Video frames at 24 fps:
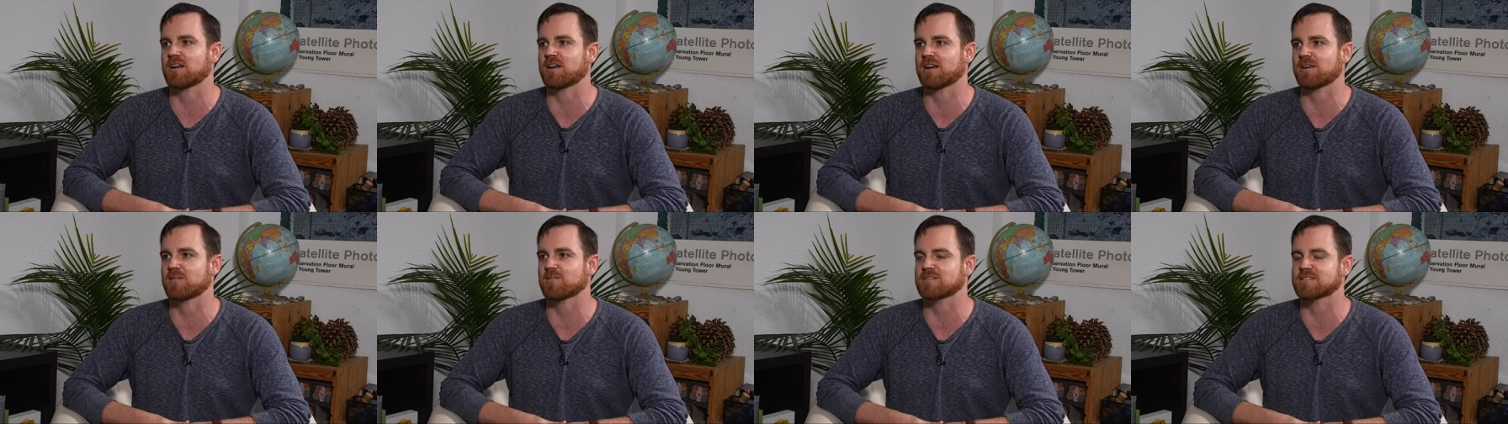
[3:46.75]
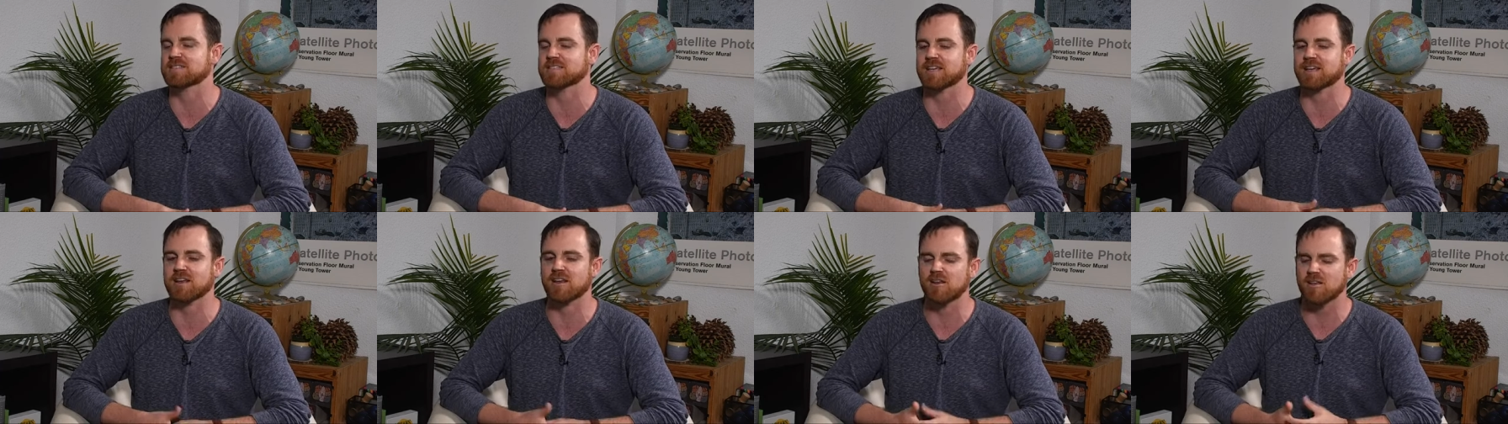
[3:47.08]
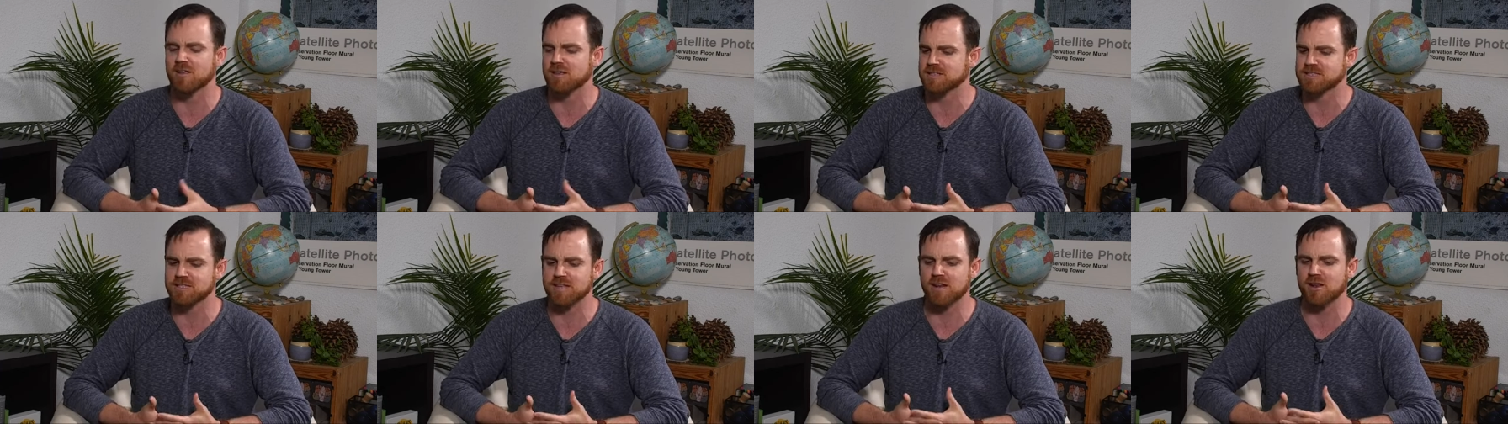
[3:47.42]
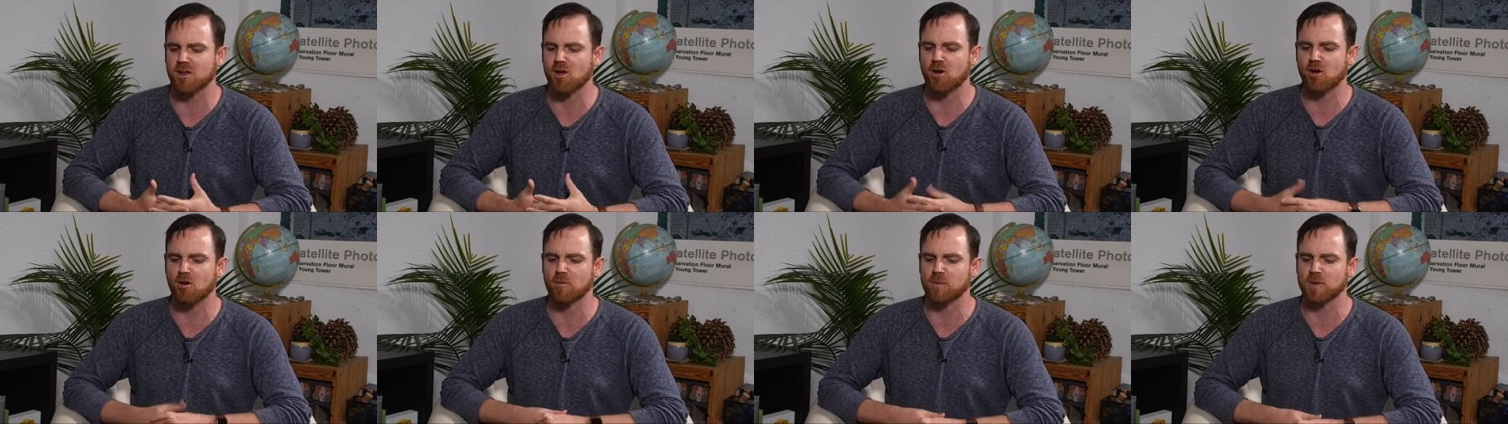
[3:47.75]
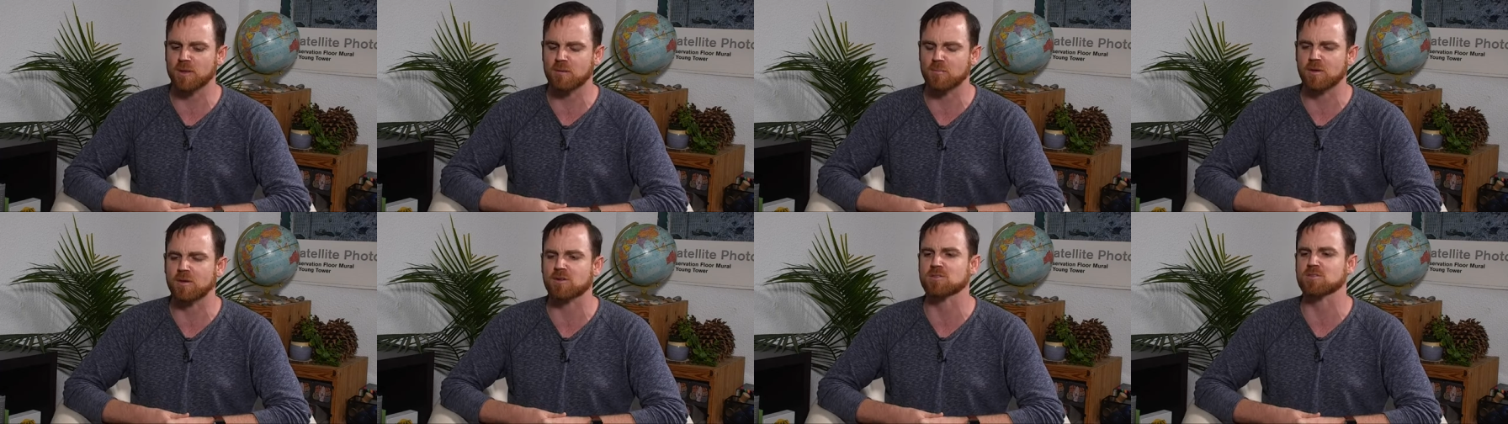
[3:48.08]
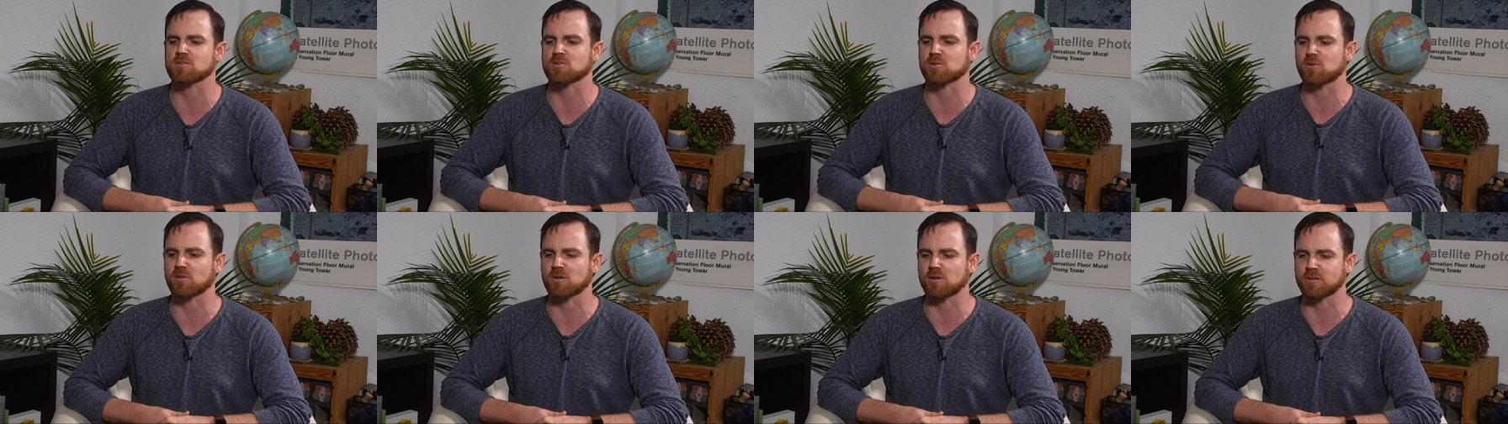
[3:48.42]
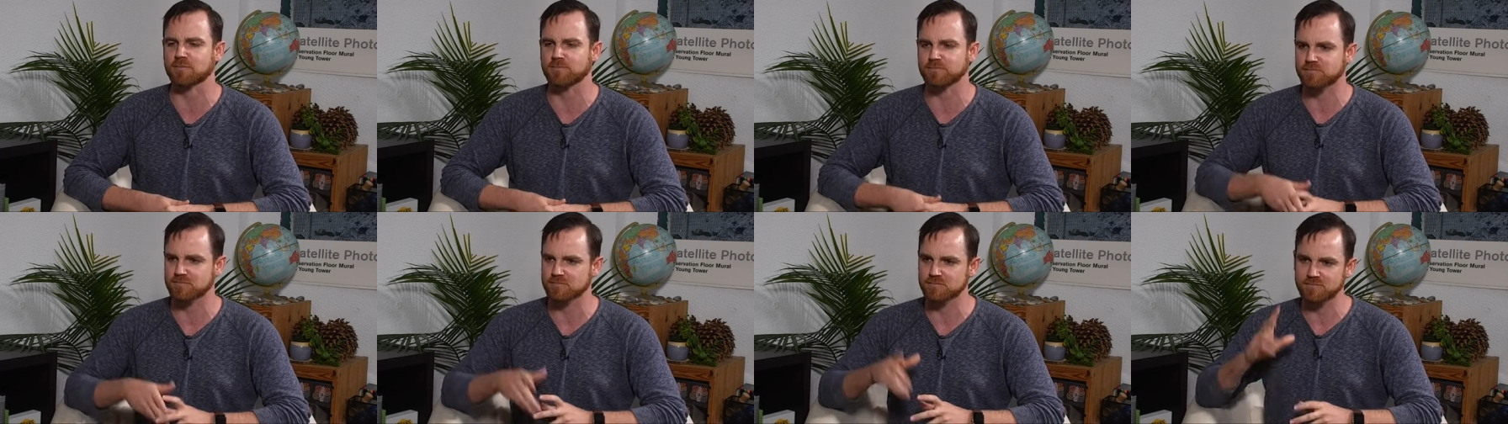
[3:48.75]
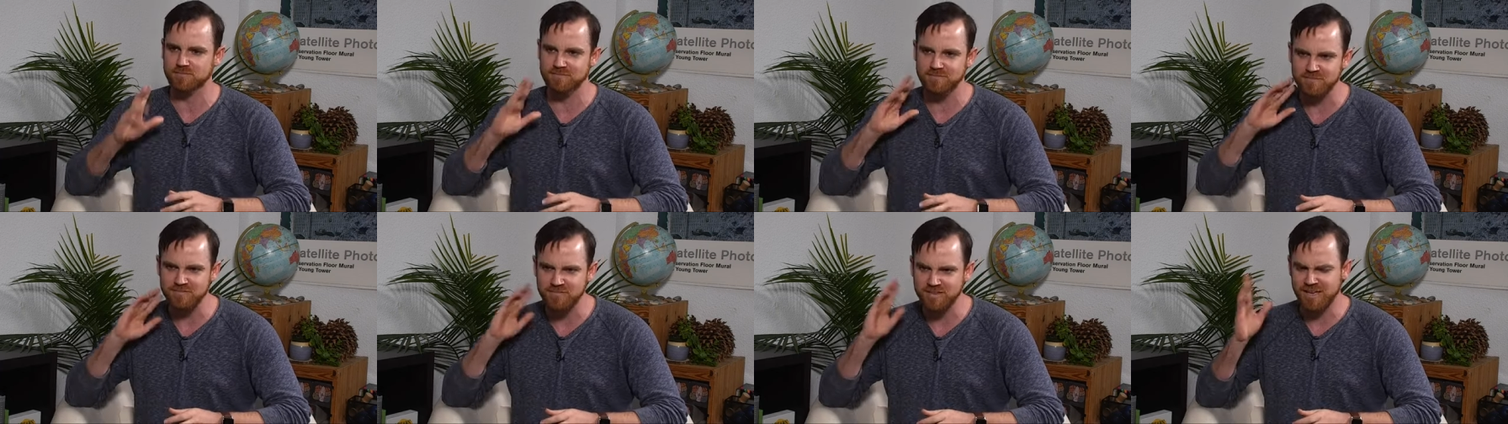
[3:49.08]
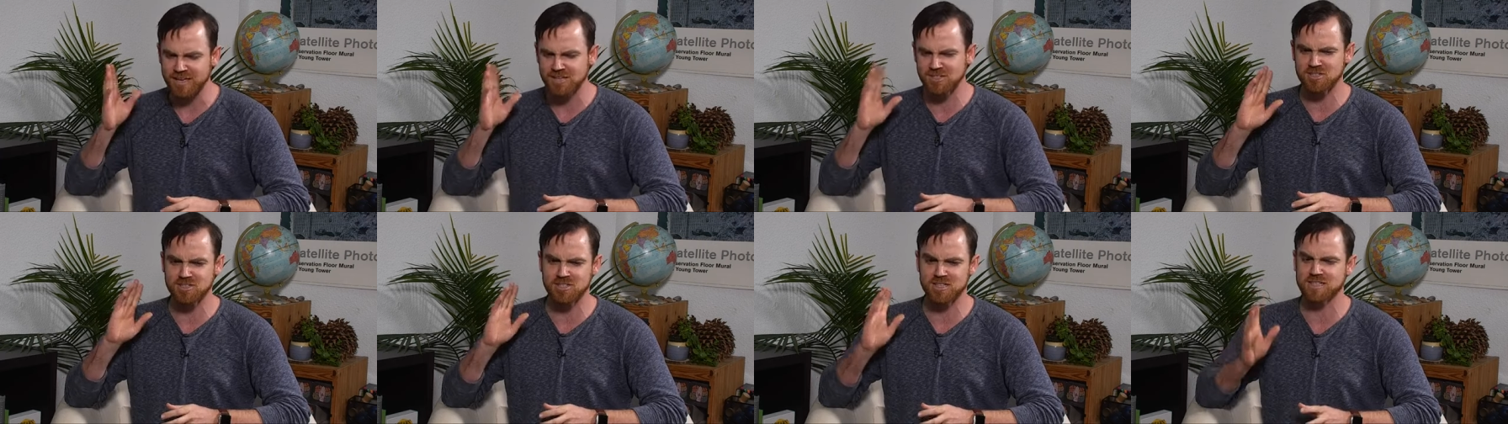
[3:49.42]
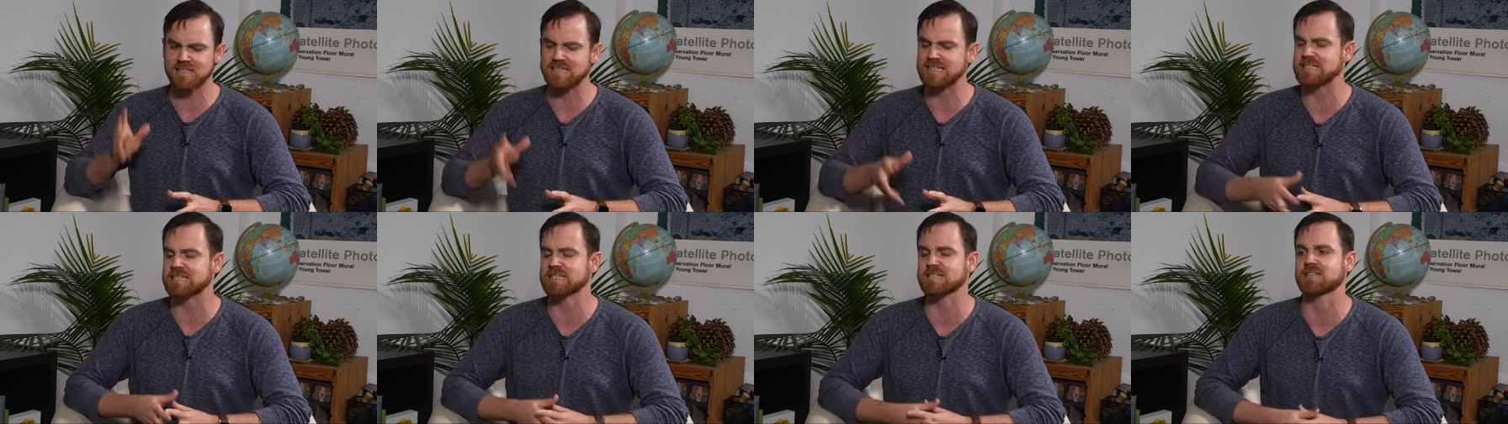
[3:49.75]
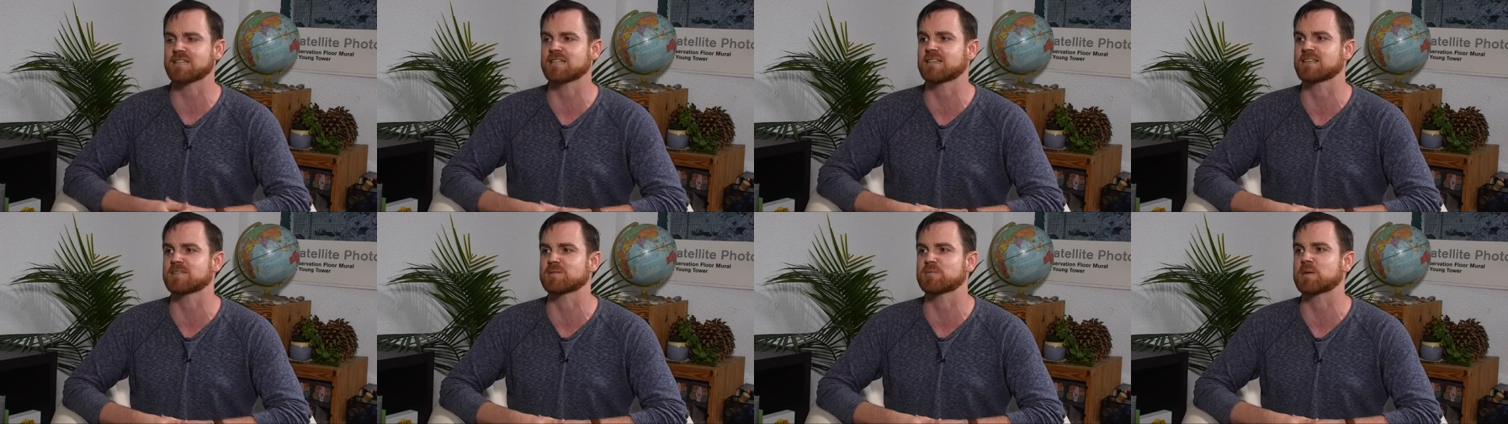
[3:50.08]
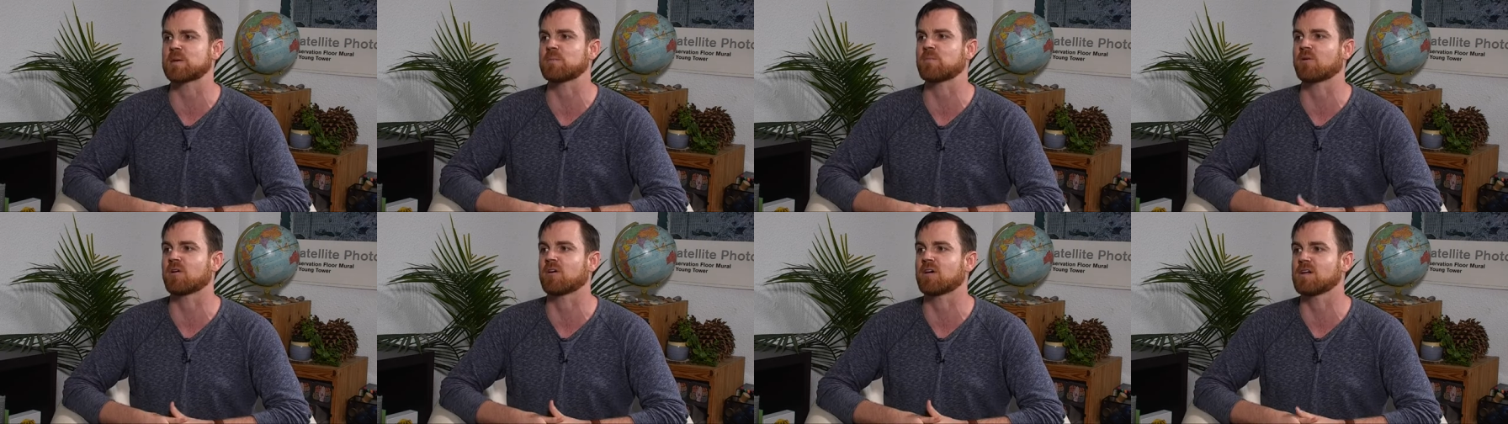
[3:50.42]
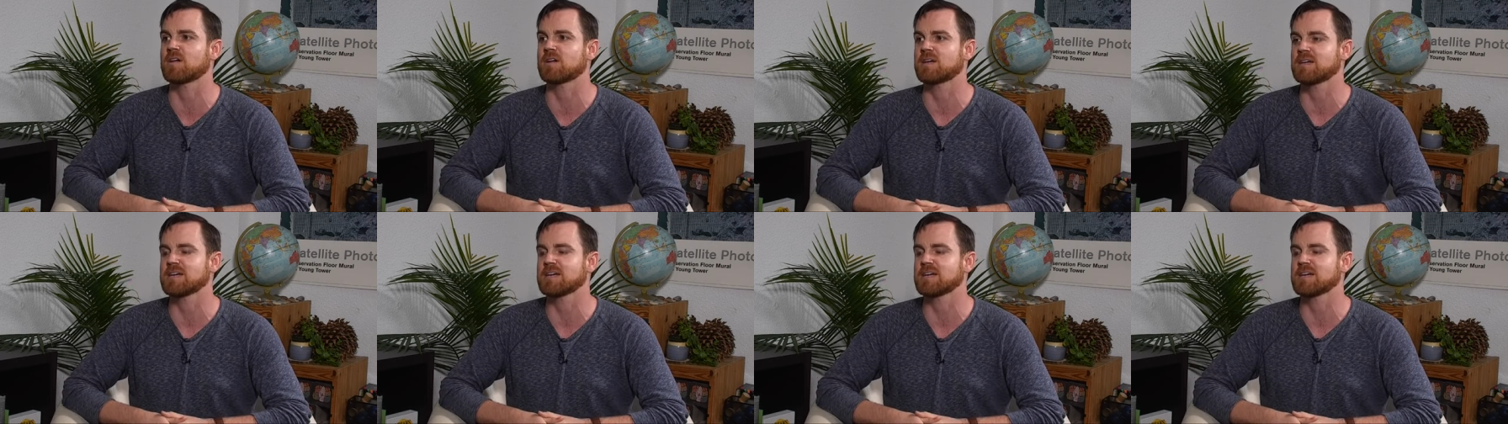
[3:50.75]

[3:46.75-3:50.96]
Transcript: And I would sit sit at home in middle school and just listen to these people.